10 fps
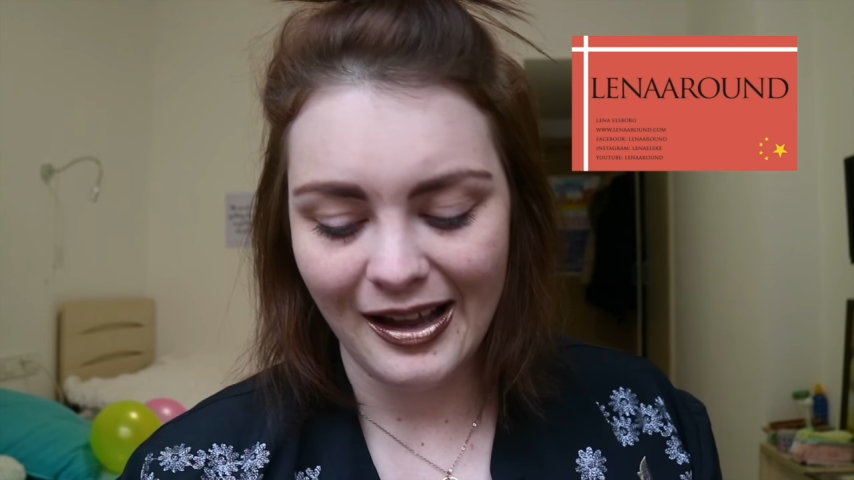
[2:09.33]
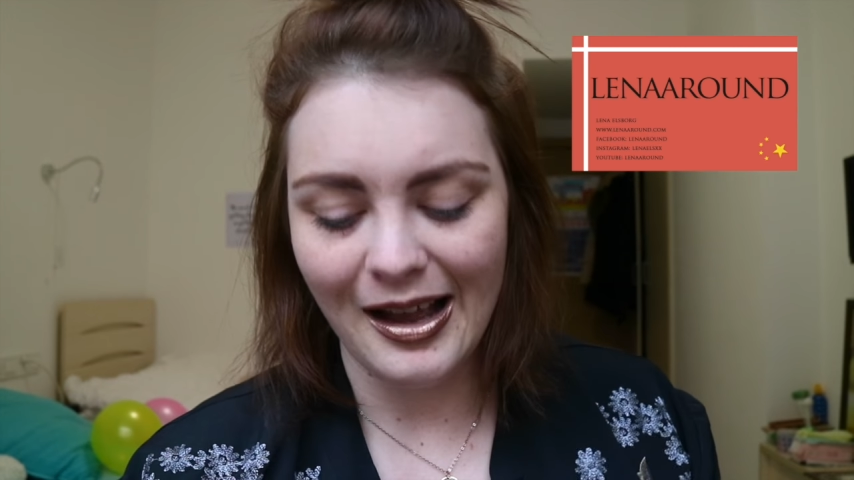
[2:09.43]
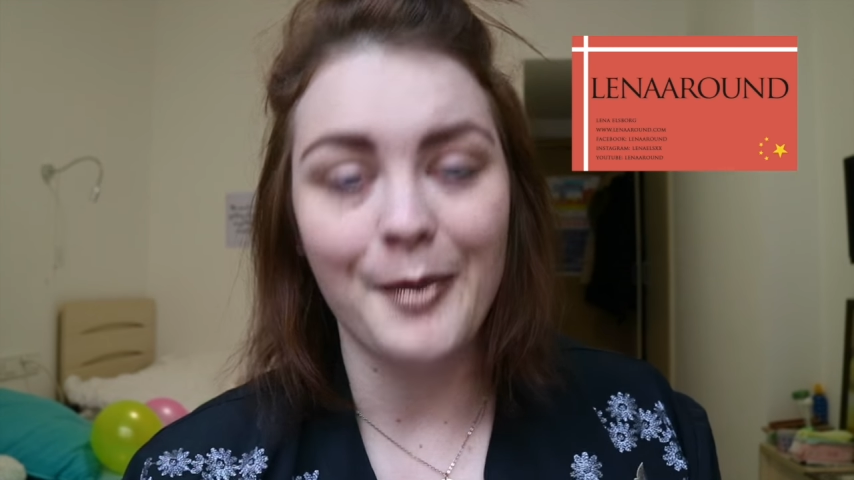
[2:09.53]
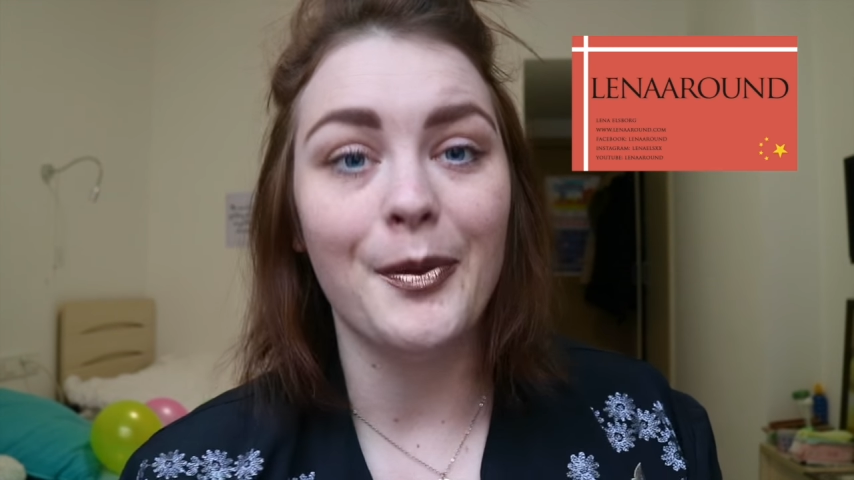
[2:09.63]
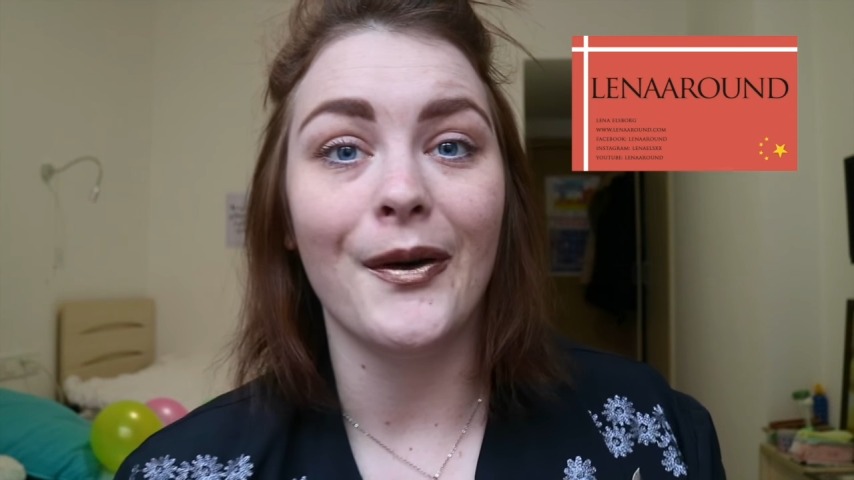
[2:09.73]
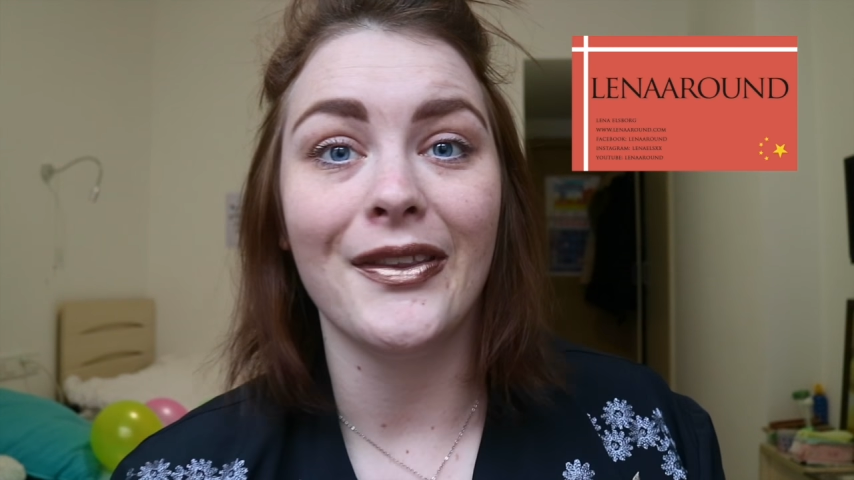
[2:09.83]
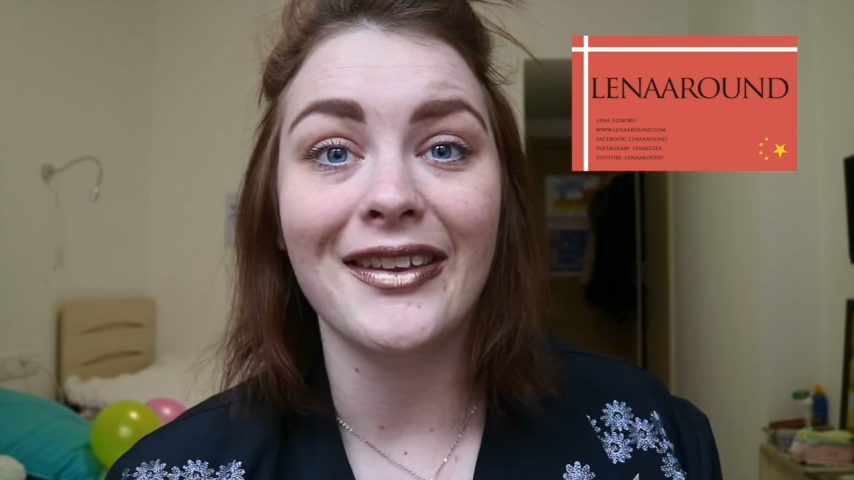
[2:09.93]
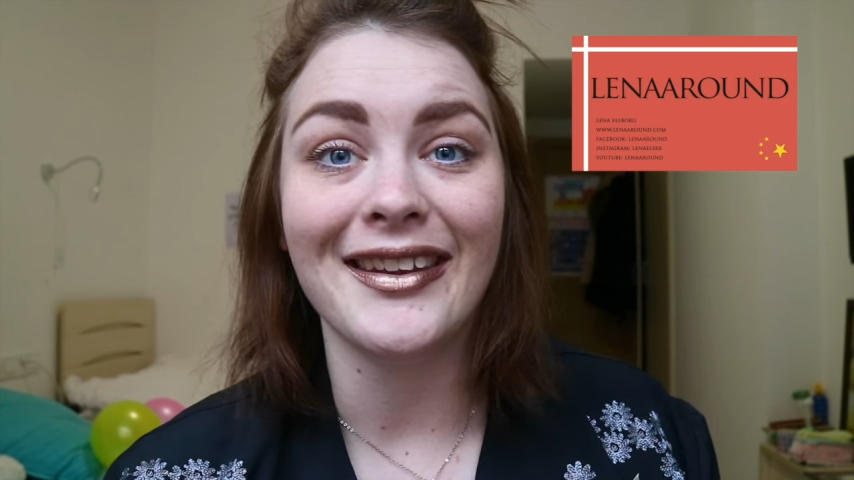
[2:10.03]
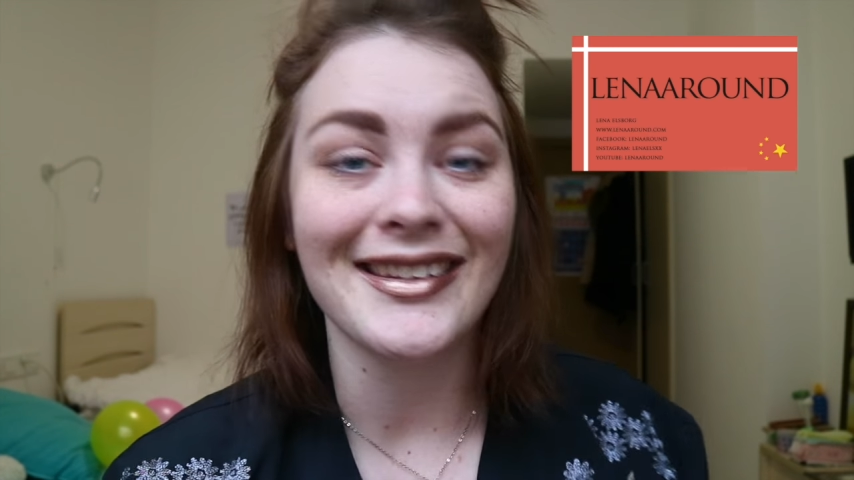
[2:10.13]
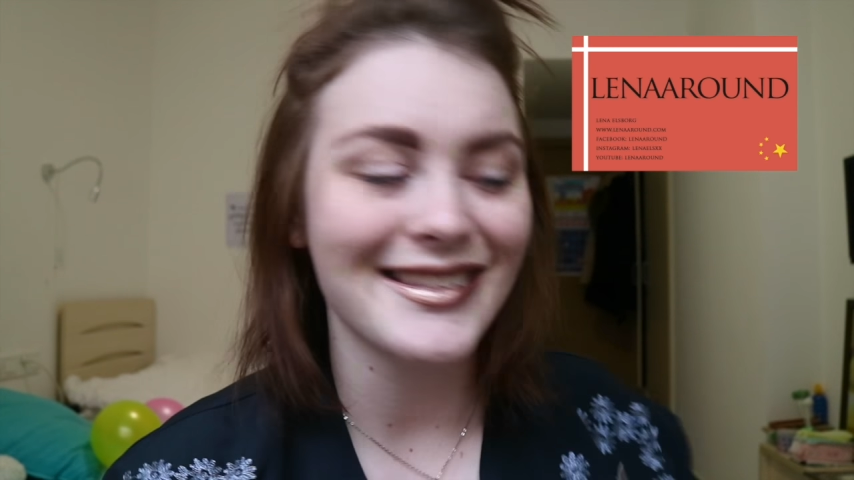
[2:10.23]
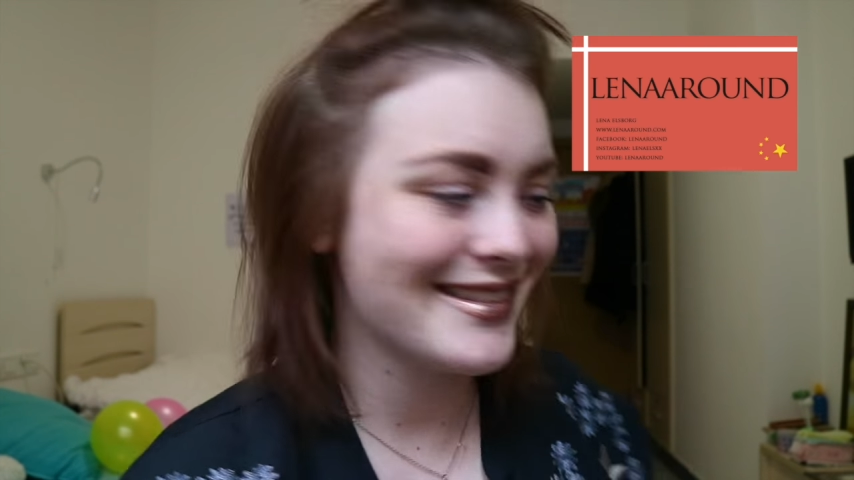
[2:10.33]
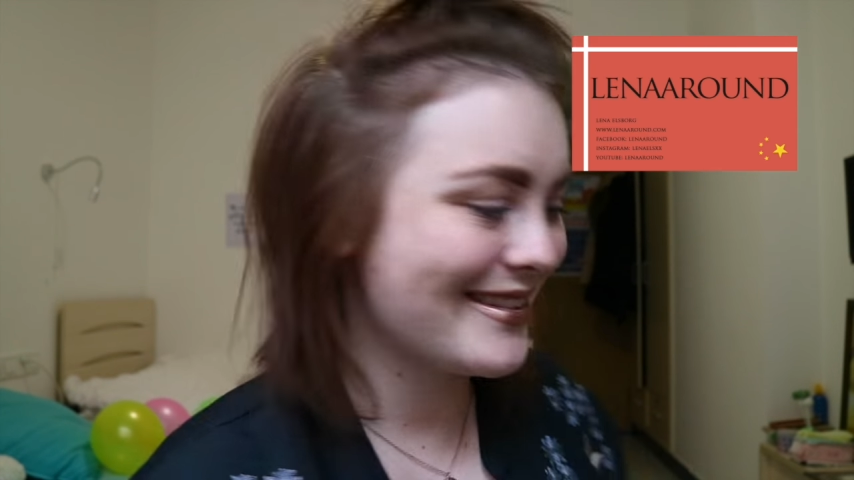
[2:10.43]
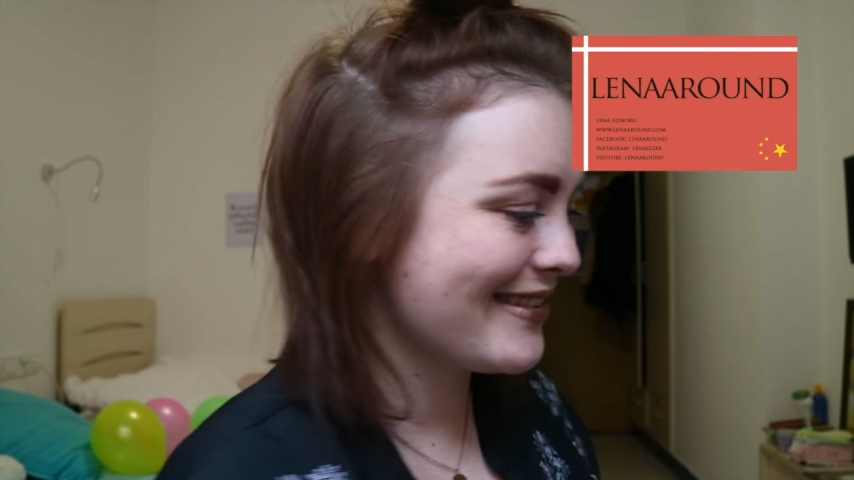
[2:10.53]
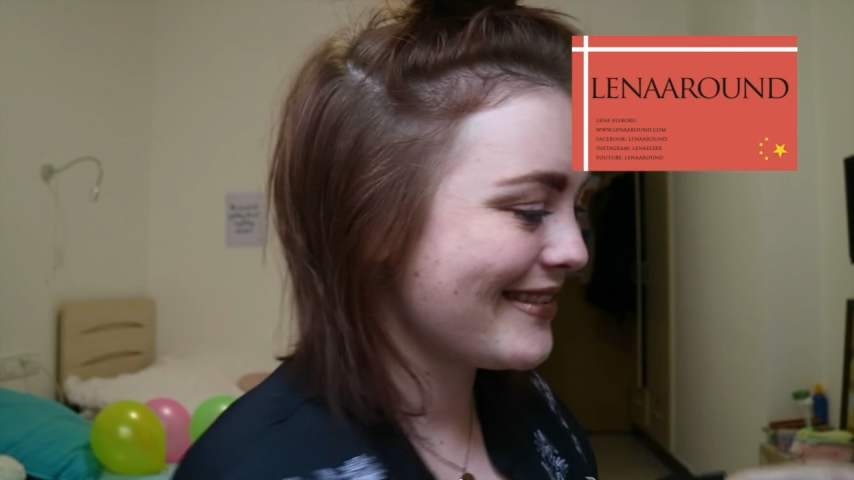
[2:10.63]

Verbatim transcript: I bought these.